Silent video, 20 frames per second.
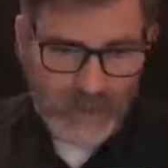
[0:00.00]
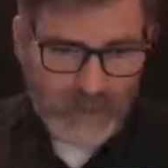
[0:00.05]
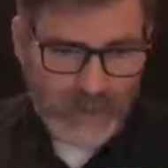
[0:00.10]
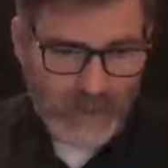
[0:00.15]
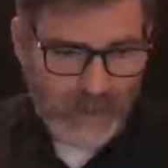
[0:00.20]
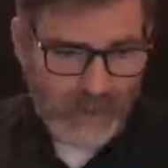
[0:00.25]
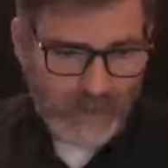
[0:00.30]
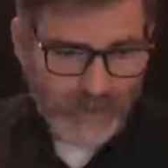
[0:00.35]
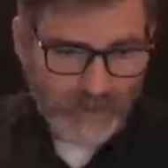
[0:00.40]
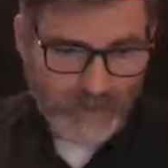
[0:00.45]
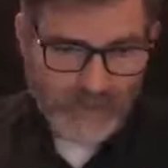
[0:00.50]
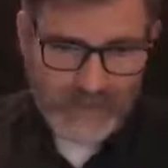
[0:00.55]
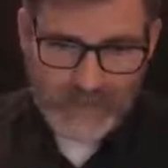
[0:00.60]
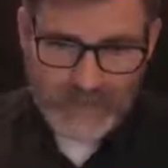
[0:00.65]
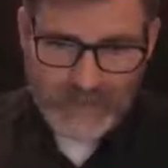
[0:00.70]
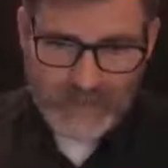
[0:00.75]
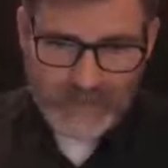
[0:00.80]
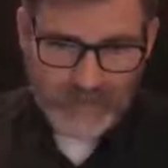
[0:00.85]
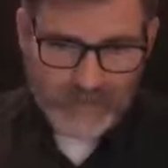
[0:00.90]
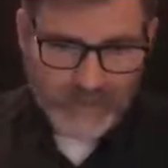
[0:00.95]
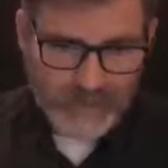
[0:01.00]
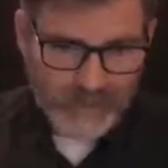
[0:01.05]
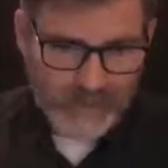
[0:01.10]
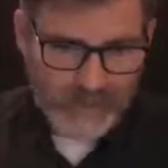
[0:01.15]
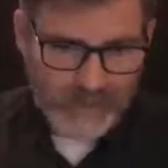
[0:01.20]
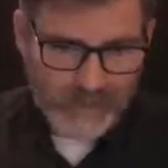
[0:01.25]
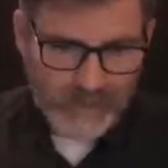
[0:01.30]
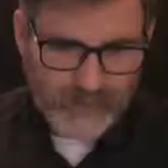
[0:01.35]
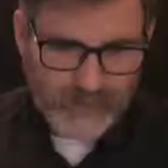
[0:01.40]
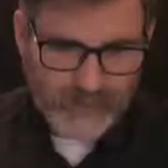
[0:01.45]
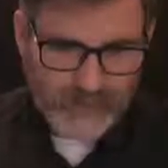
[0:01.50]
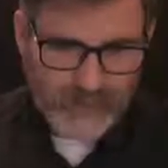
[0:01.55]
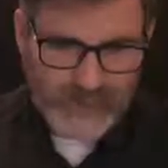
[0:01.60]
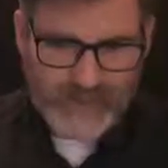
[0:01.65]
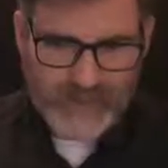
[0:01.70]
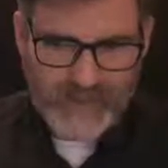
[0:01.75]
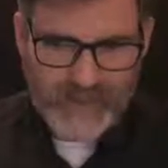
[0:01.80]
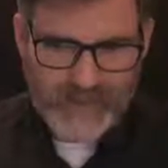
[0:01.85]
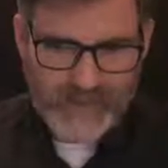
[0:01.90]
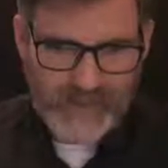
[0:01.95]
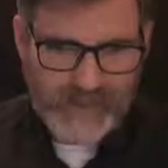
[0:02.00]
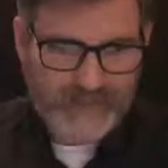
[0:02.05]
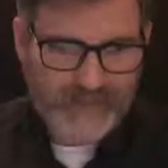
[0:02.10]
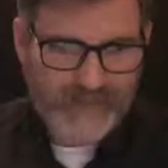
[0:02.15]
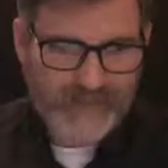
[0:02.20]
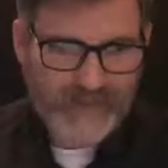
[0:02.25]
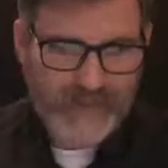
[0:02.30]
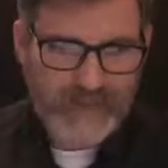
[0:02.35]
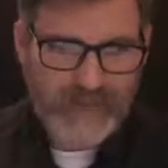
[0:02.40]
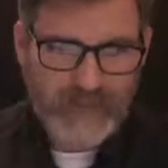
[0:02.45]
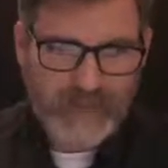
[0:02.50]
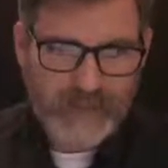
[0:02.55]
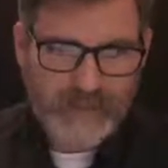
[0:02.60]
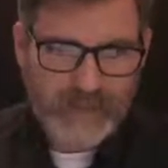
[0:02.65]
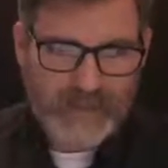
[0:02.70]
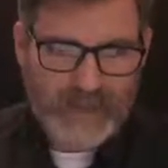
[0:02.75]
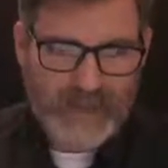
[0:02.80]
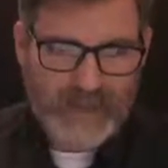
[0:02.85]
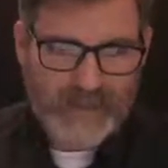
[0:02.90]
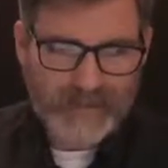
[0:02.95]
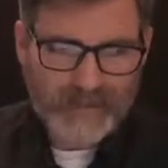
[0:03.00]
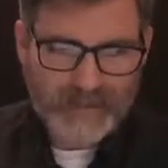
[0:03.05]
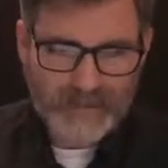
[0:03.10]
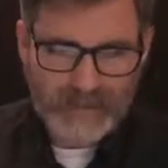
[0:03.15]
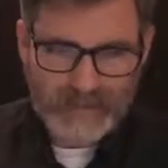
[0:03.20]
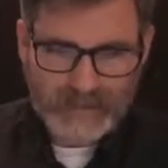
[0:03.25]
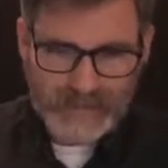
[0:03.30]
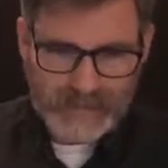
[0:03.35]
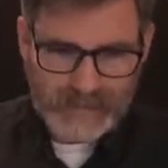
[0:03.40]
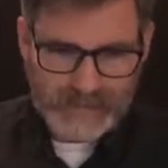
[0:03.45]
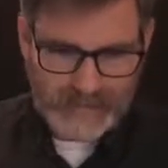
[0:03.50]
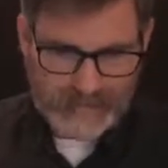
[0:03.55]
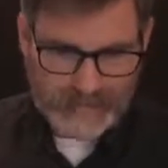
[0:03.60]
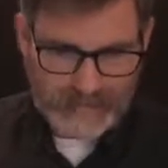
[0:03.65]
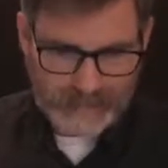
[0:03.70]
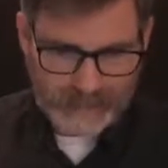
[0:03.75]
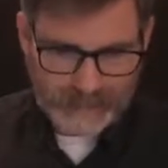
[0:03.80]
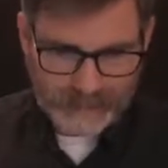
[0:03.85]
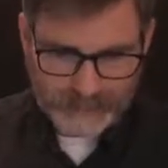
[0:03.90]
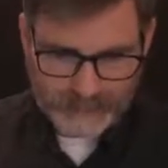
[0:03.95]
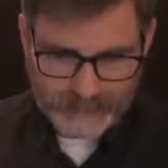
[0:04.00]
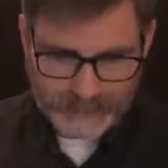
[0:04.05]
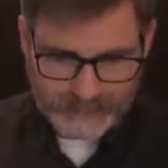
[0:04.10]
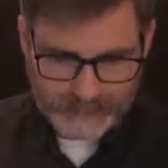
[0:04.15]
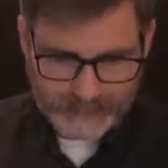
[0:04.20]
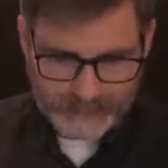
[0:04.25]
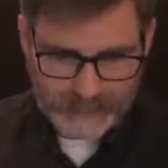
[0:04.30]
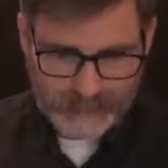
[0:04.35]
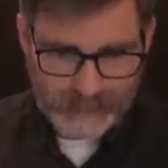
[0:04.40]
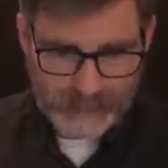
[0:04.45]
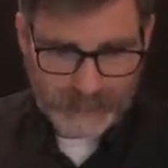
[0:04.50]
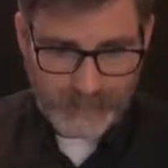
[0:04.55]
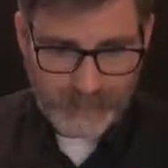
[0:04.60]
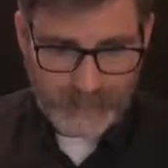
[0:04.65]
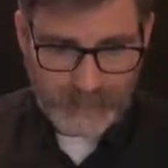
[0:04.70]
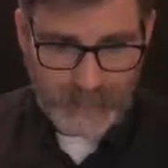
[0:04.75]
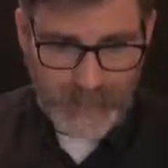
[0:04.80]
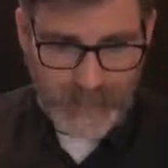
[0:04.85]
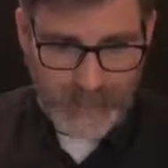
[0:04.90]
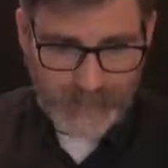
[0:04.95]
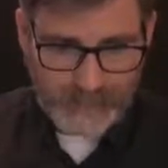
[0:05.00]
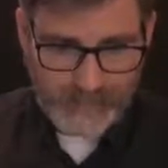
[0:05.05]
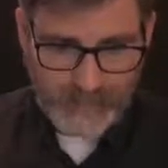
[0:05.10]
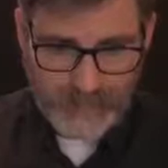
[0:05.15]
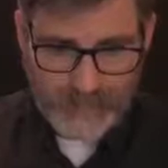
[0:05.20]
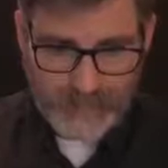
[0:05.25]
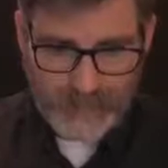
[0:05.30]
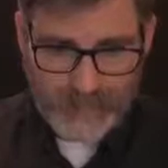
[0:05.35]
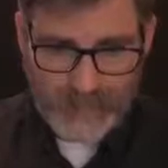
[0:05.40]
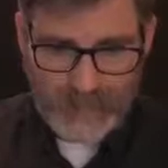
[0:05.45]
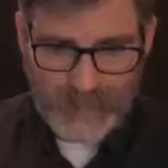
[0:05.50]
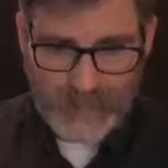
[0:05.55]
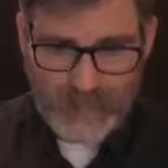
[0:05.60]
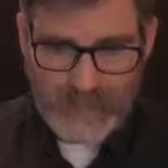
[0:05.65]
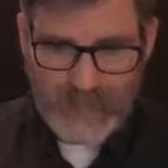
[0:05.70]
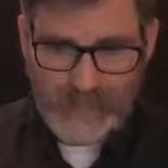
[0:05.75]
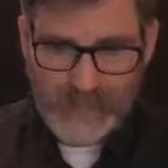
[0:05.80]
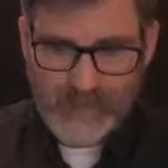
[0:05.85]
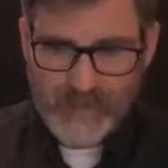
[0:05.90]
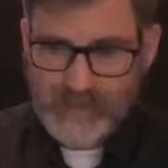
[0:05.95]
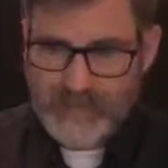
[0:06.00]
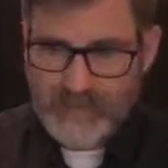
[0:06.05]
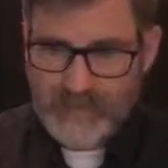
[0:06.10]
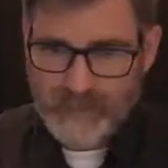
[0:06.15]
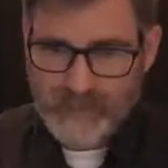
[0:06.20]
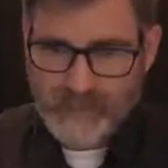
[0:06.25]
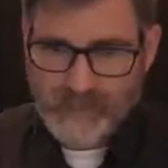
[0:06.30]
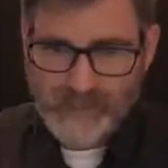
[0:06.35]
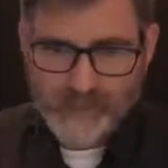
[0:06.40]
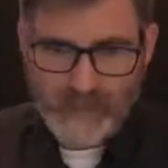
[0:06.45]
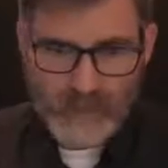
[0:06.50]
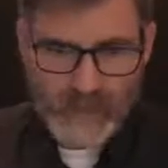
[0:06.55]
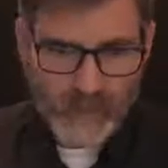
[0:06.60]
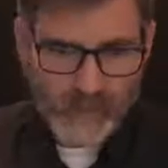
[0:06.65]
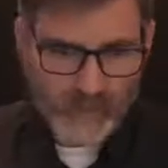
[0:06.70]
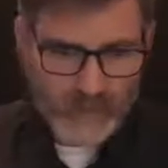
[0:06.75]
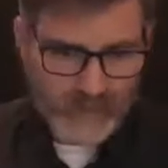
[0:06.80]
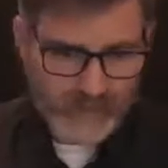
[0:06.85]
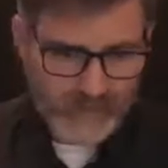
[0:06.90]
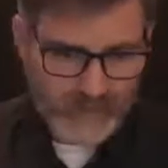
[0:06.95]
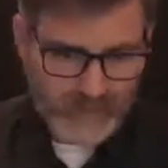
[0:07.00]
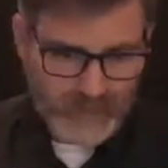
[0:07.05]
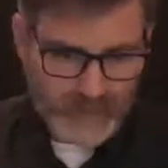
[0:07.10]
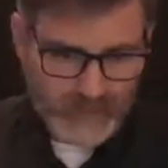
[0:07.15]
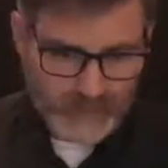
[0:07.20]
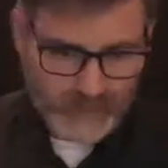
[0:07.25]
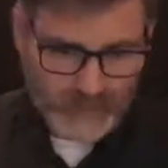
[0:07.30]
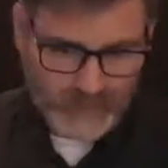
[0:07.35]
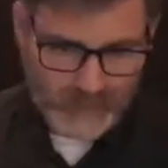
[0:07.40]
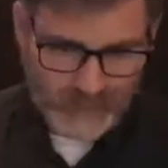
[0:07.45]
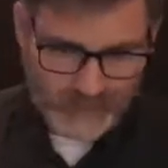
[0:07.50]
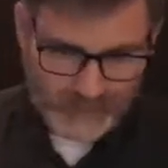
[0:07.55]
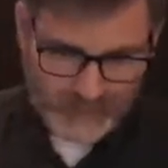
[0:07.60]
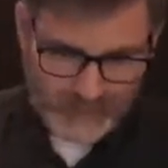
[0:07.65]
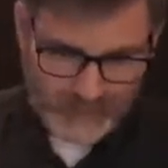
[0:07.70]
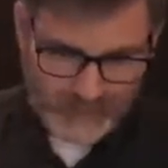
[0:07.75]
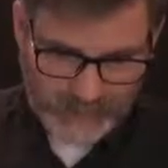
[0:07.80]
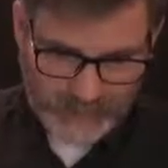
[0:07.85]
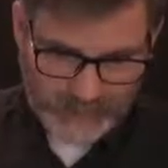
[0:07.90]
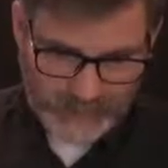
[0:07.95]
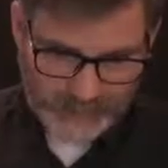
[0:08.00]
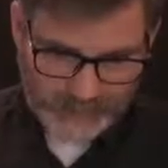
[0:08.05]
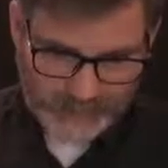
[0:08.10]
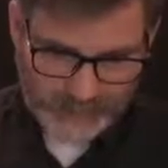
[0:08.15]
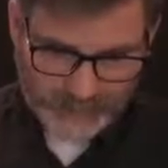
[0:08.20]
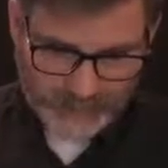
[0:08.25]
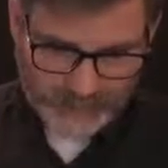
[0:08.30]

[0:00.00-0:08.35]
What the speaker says: And it was just very devastating blast. And I know that I'm actually a follower of the journalist that did it,